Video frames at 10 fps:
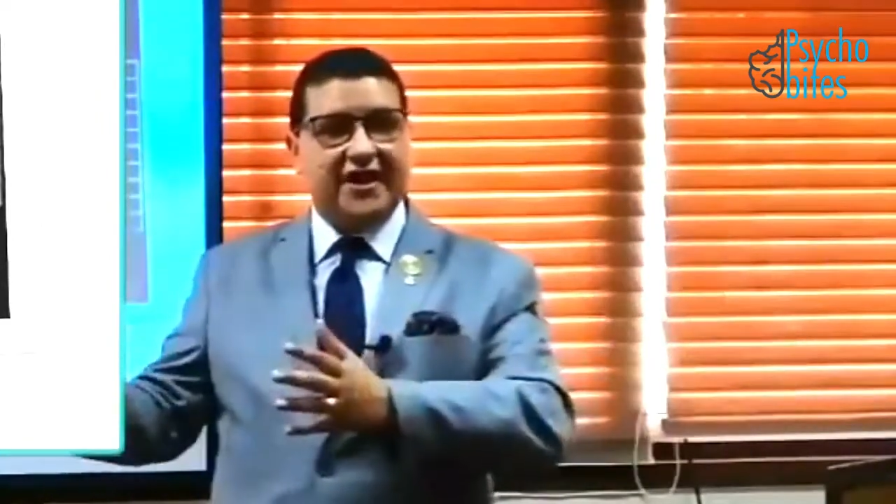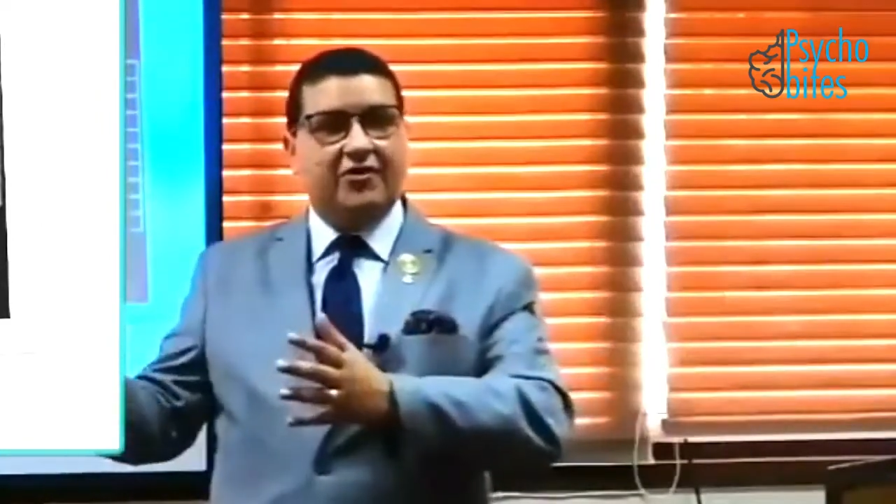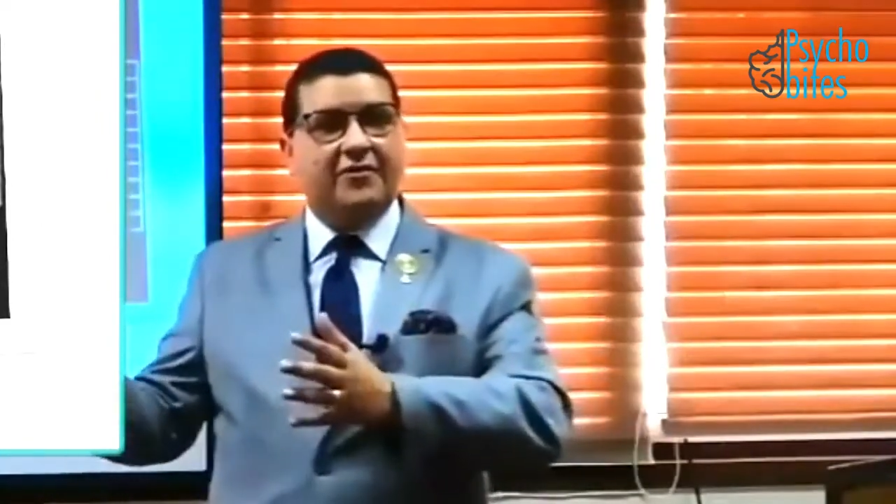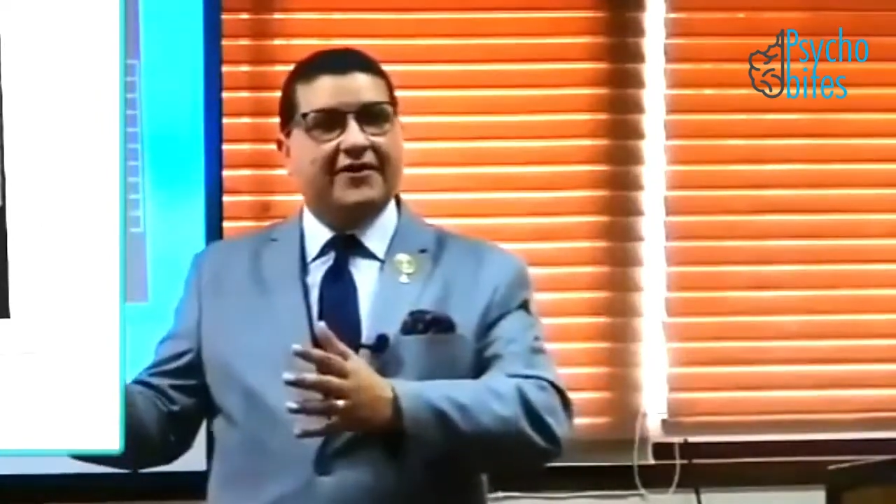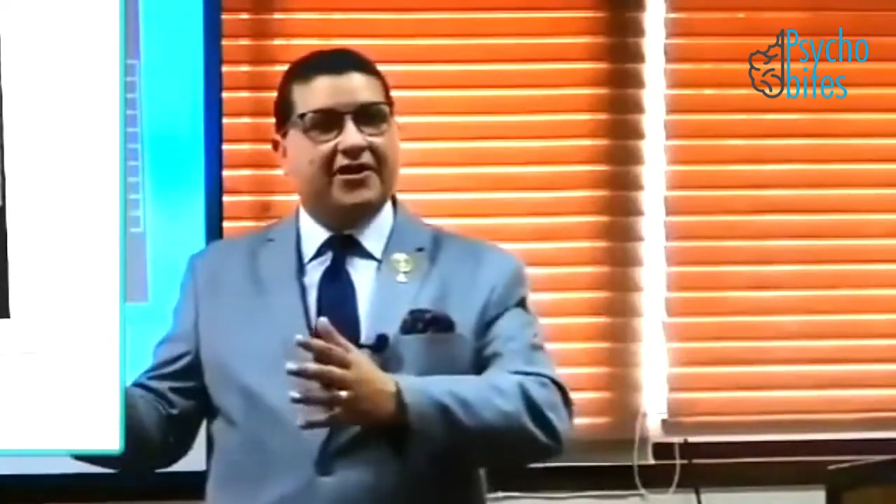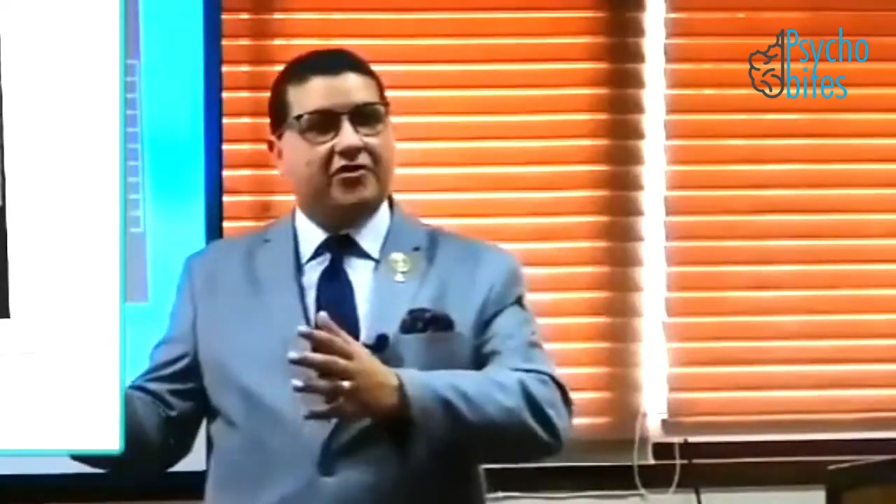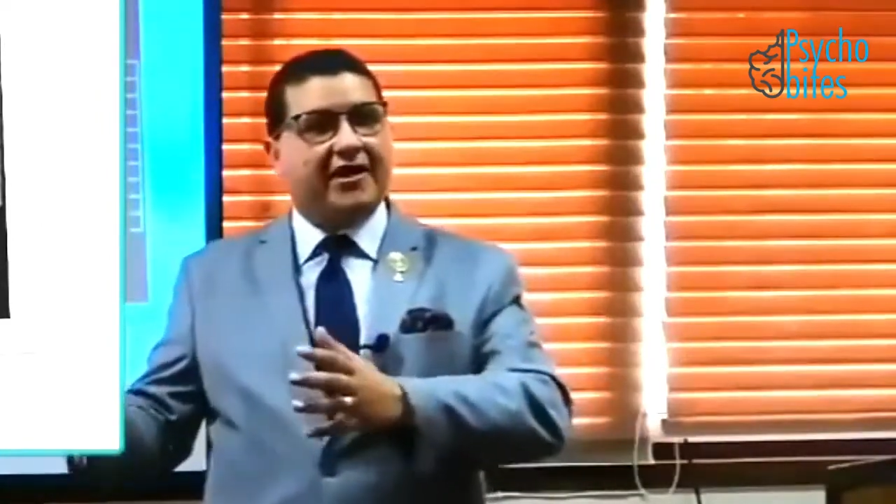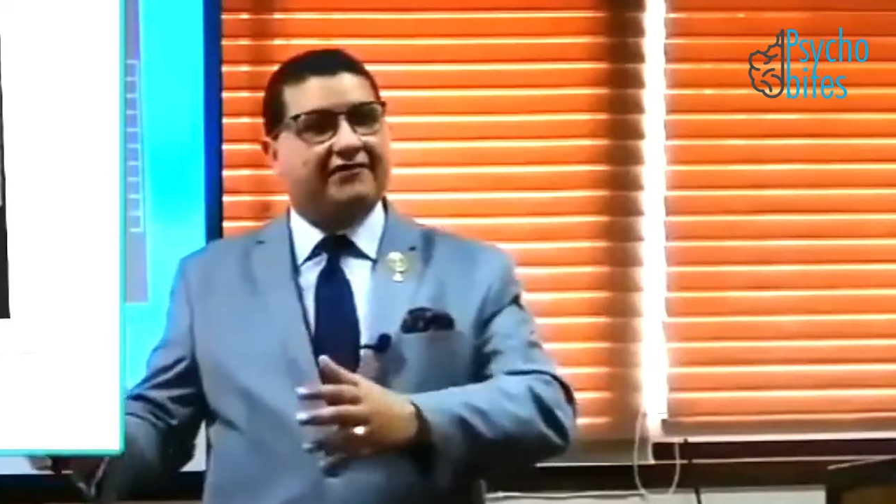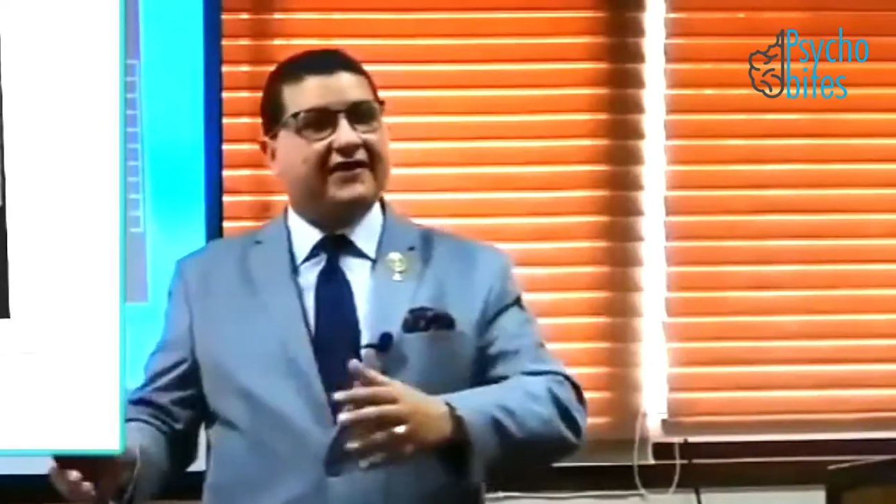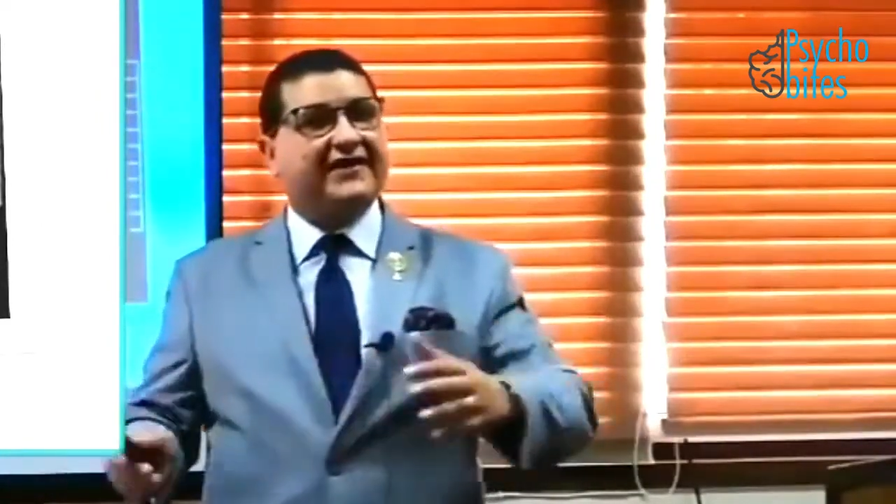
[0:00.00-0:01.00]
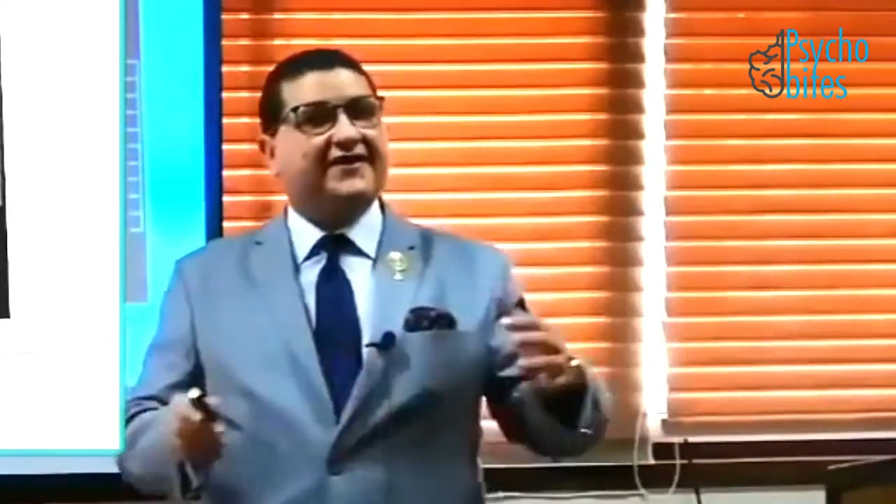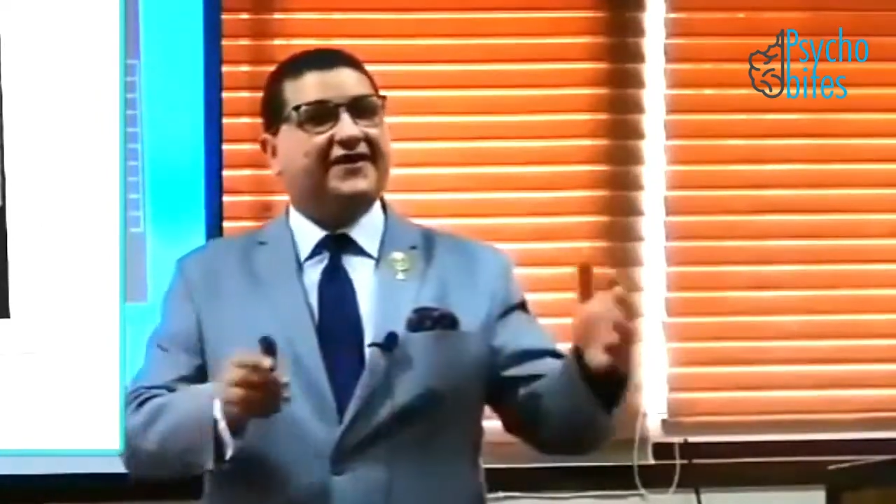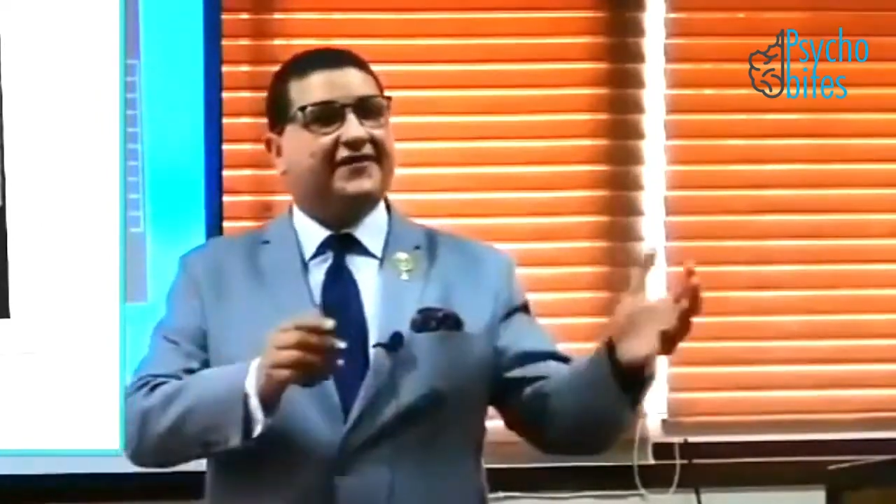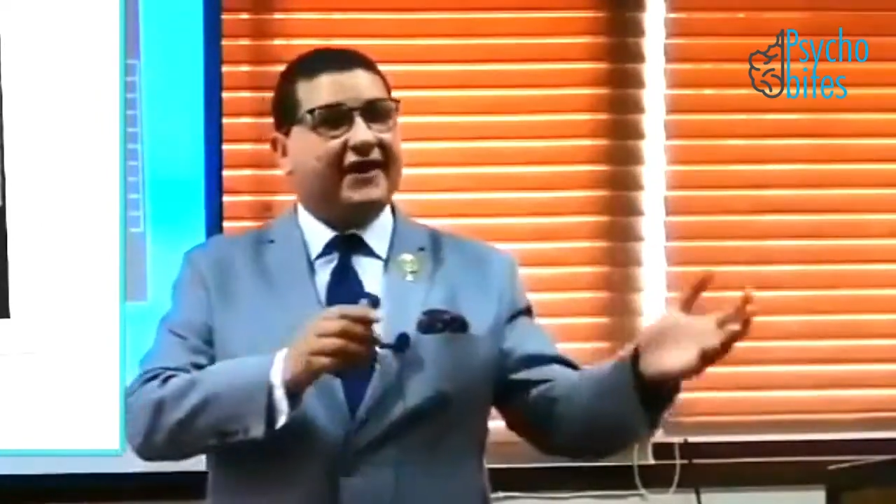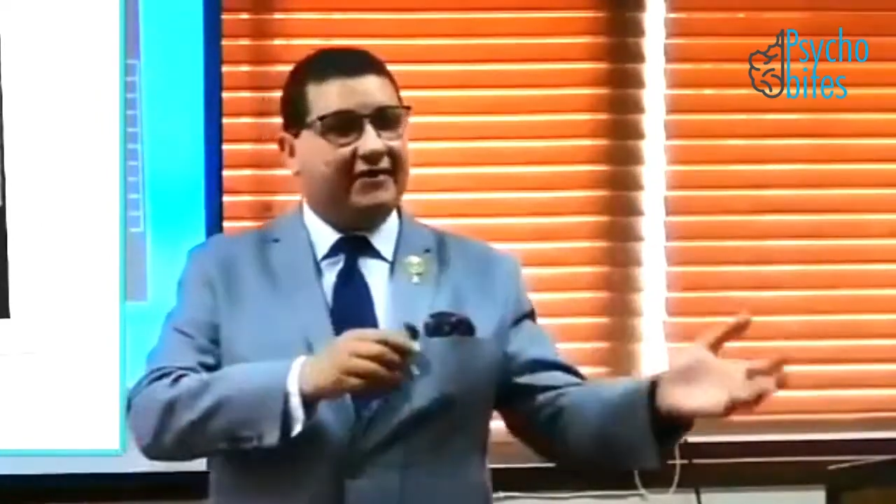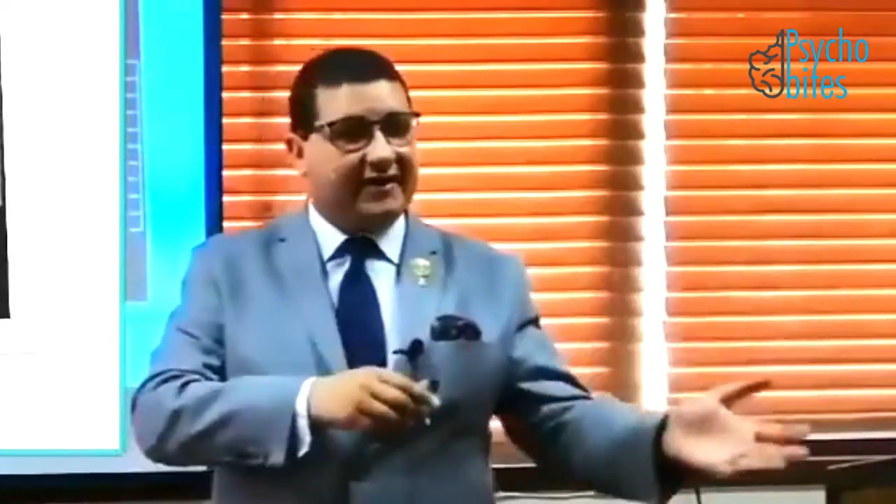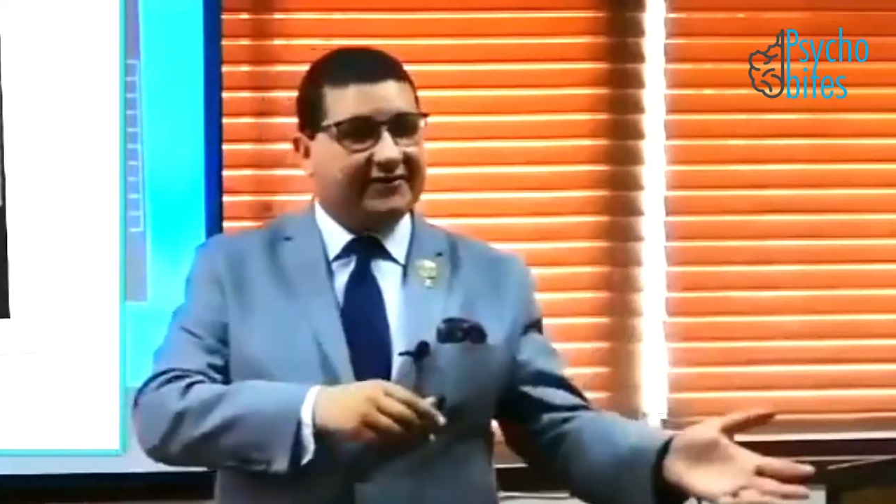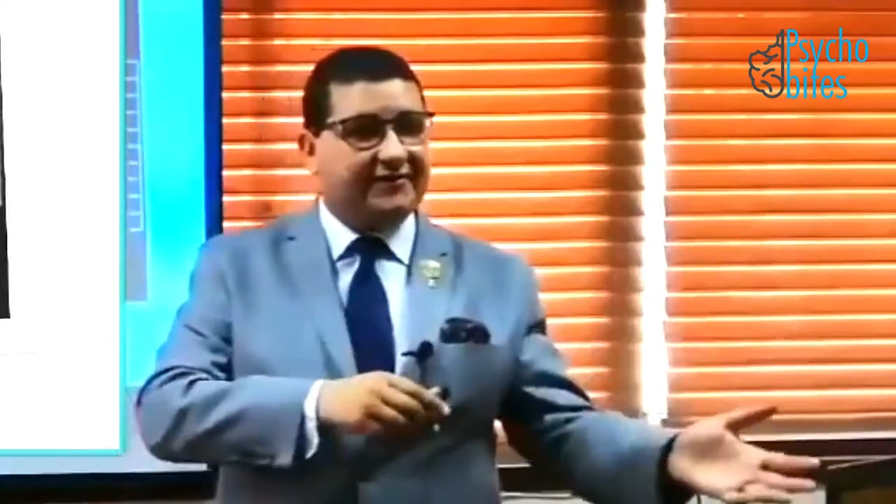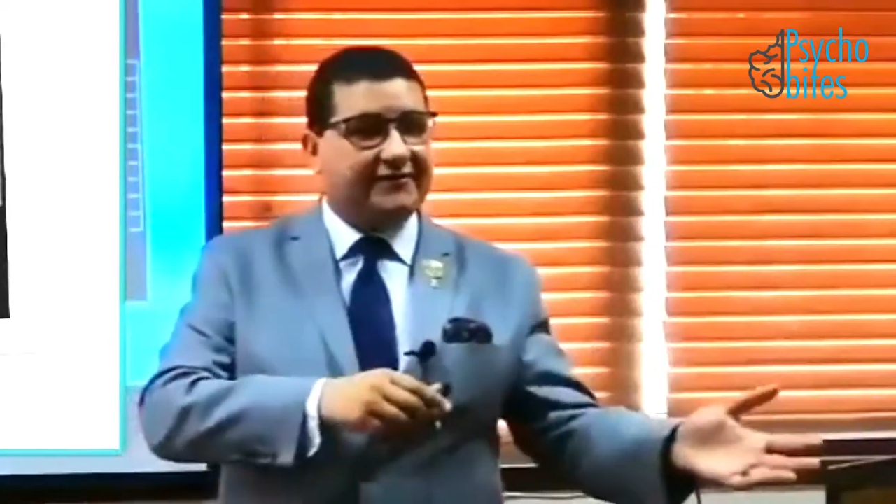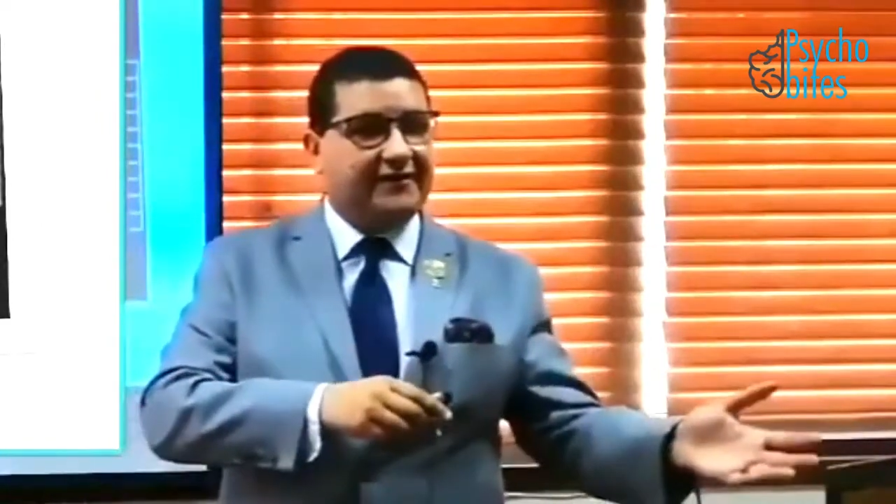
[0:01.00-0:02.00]
whether you are affecting the gray
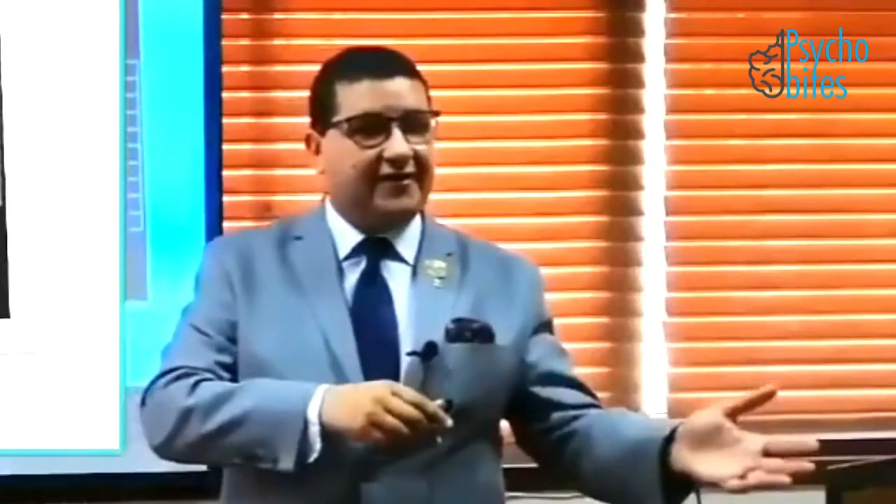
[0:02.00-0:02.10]
matter